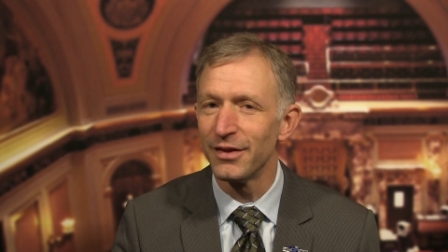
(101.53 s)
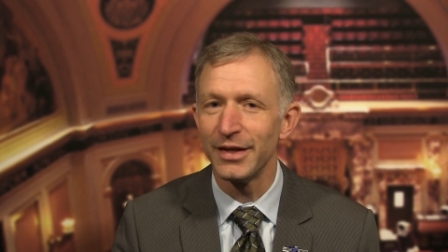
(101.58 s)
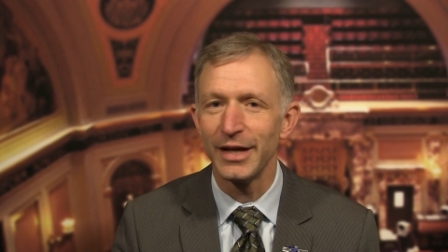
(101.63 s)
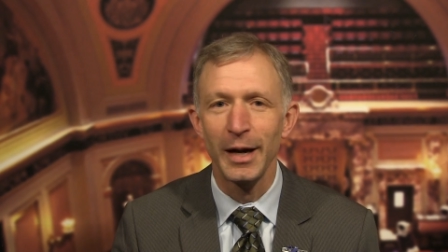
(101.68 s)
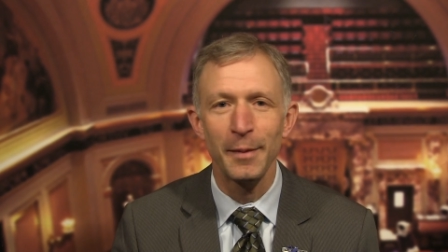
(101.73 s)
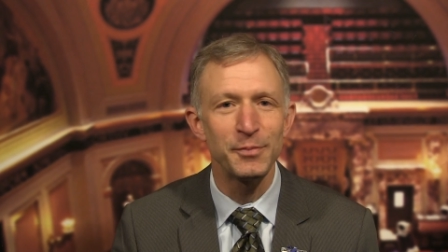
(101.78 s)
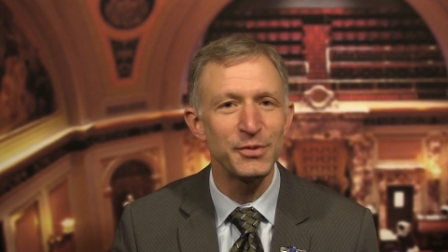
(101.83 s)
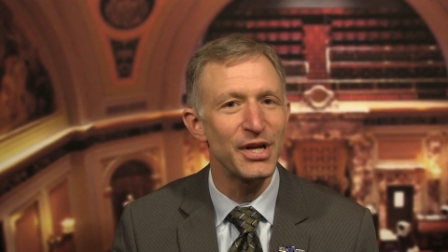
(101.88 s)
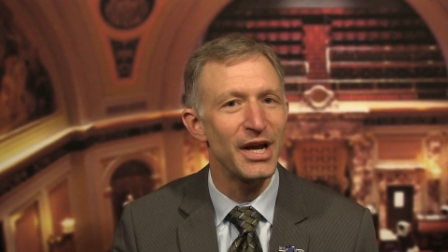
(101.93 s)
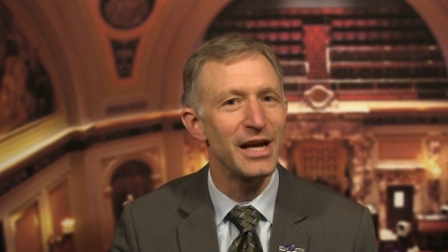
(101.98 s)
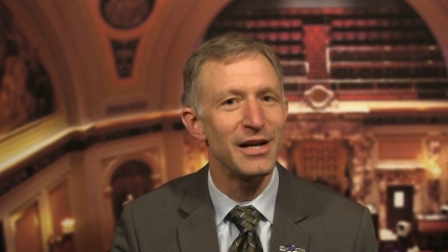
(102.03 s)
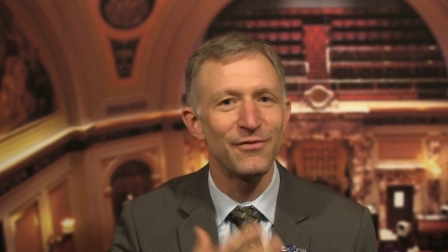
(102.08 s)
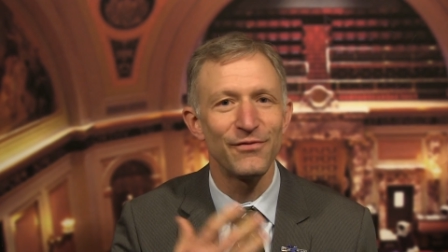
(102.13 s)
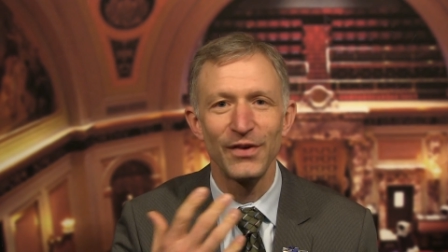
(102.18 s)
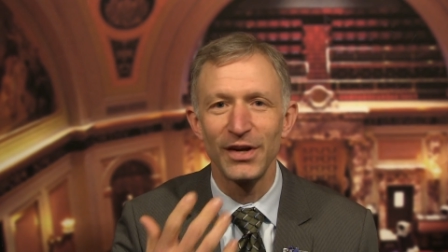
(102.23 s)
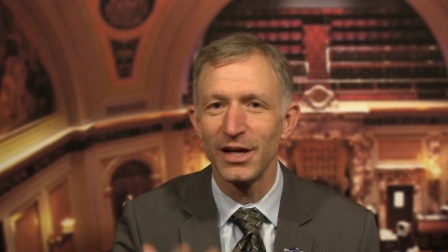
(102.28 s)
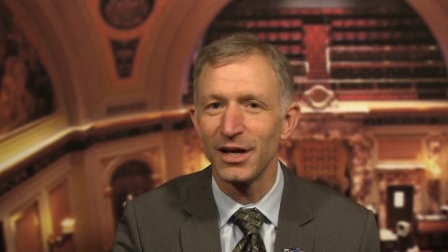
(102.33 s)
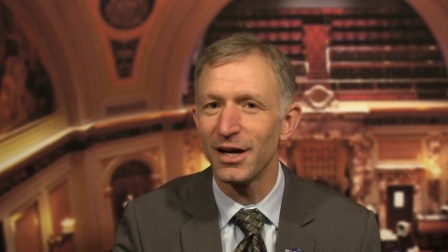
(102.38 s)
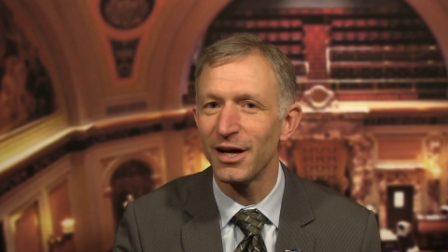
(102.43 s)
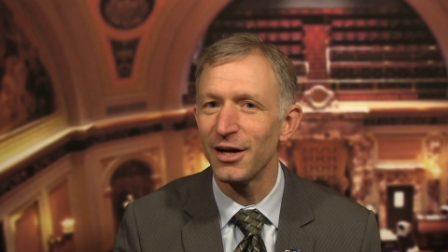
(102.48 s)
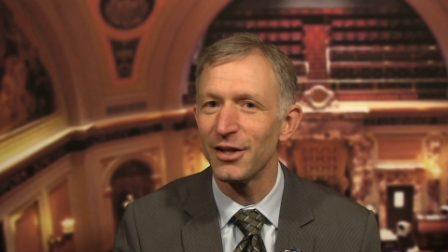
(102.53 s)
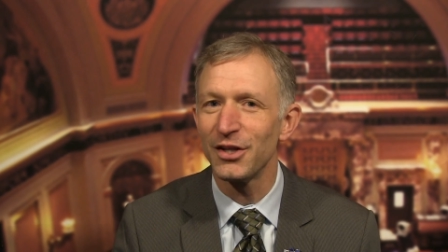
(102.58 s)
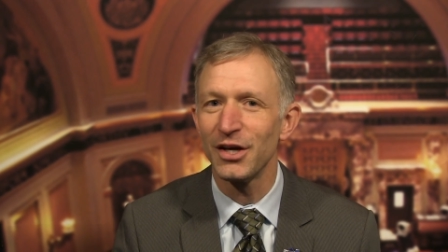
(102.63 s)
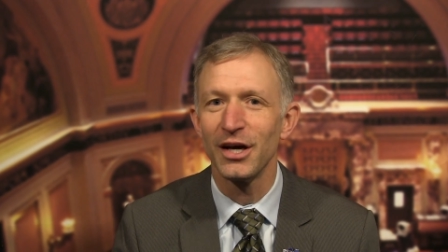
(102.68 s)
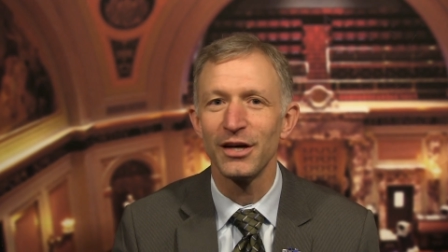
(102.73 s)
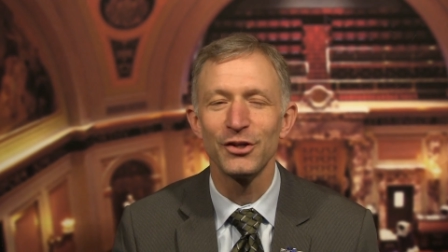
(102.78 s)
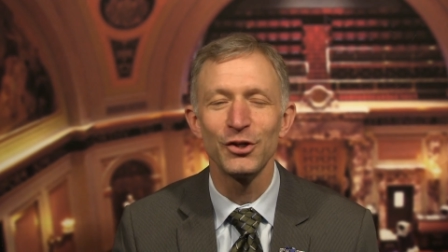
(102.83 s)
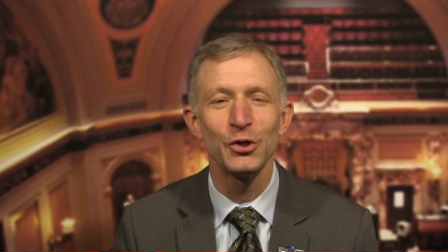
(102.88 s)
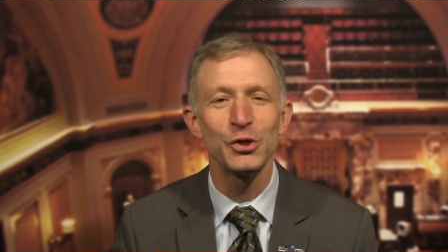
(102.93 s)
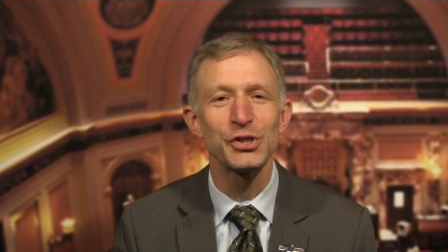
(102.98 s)
the update, via
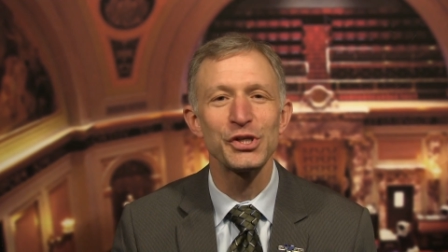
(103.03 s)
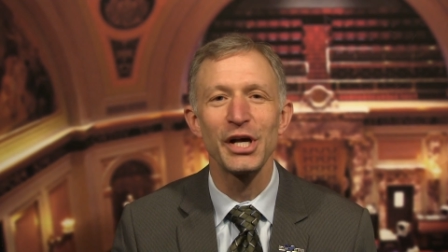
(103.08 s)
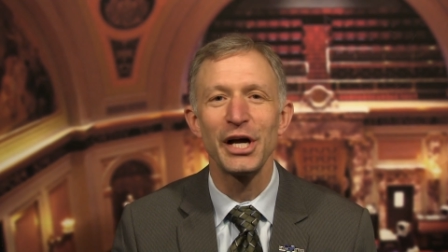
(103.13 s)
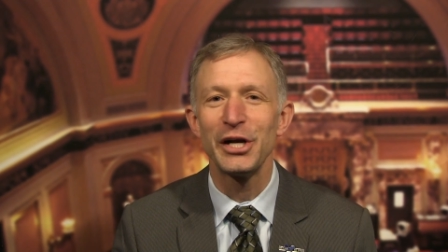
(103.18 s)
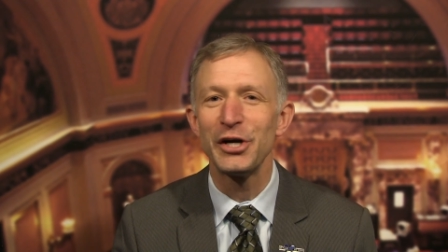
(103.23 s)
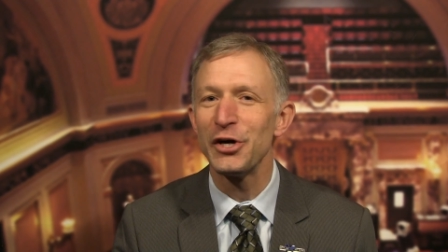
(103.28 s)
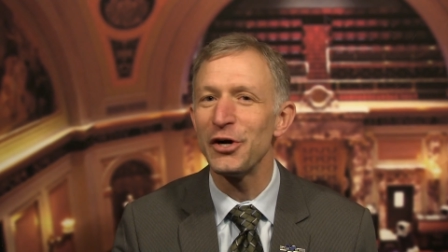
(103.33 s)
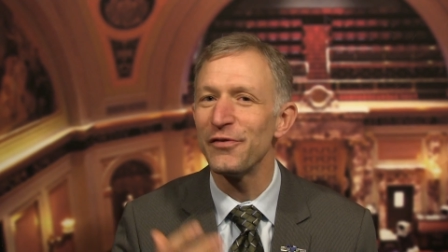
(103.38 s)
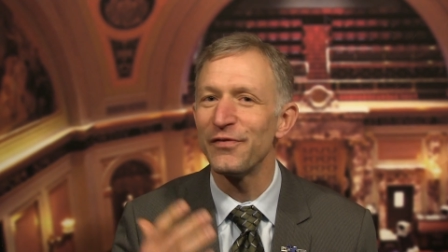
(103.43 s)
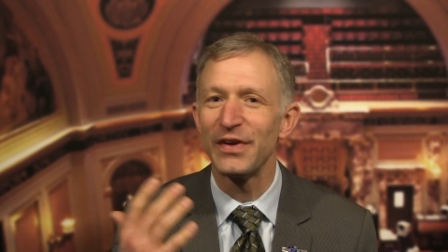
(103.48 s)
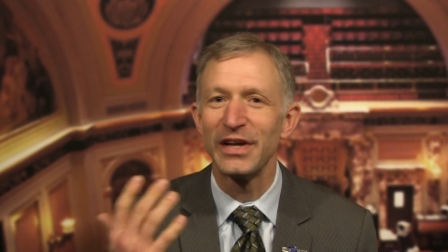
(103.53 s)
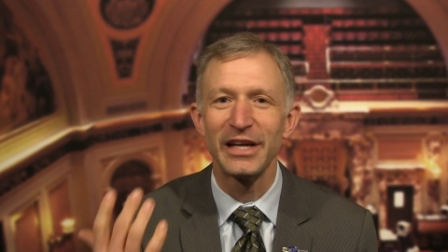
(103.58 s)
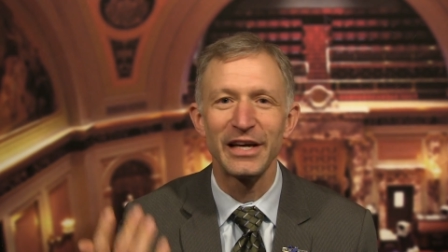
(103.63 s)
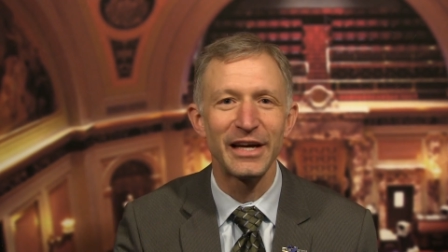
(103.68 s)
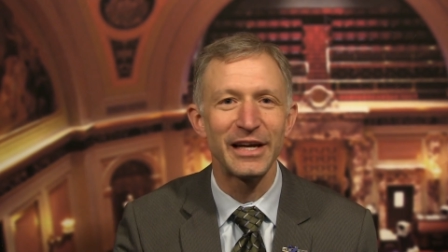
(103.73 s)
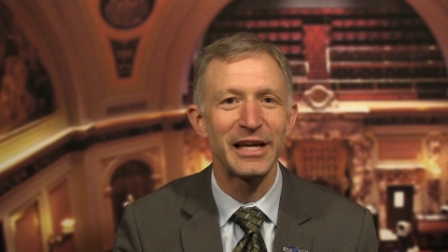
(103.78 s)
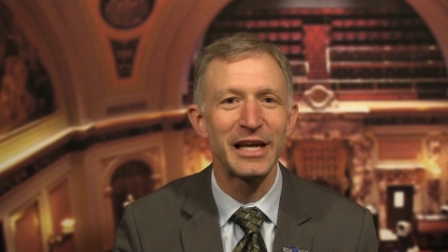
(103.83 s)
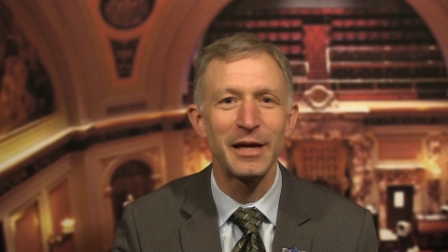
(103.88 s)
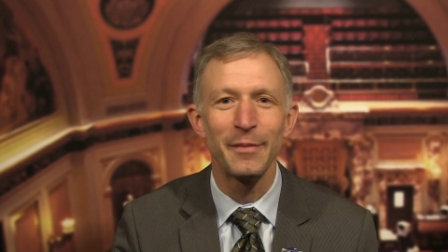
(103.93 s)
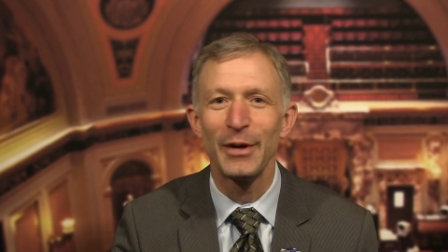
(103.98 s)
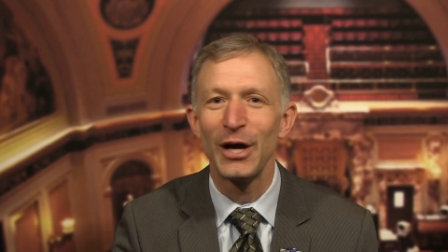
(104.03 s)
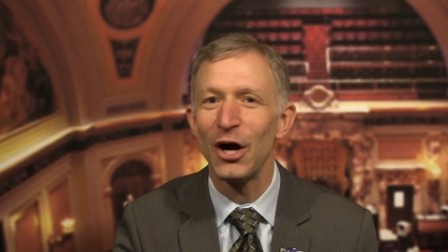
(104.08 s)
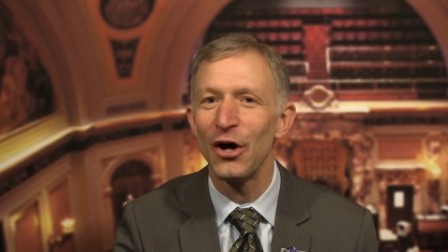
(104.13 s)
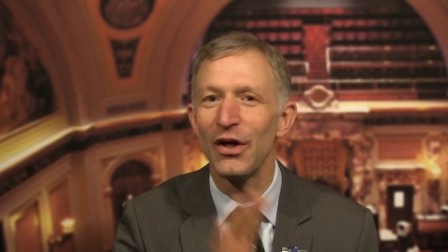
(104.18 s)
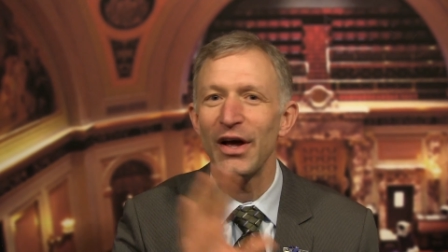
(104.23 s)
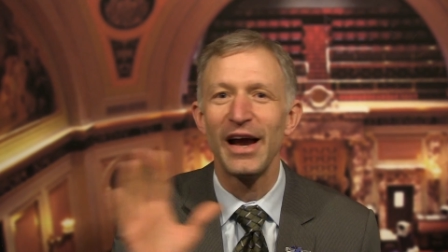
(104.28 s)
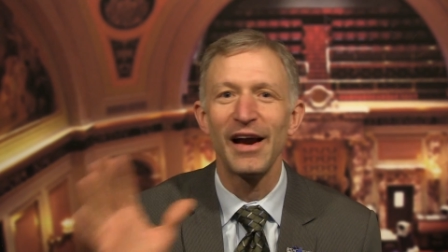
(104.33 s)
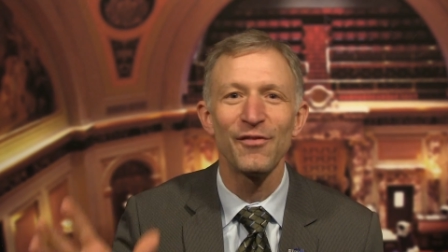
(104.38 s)
the newsletter, via email,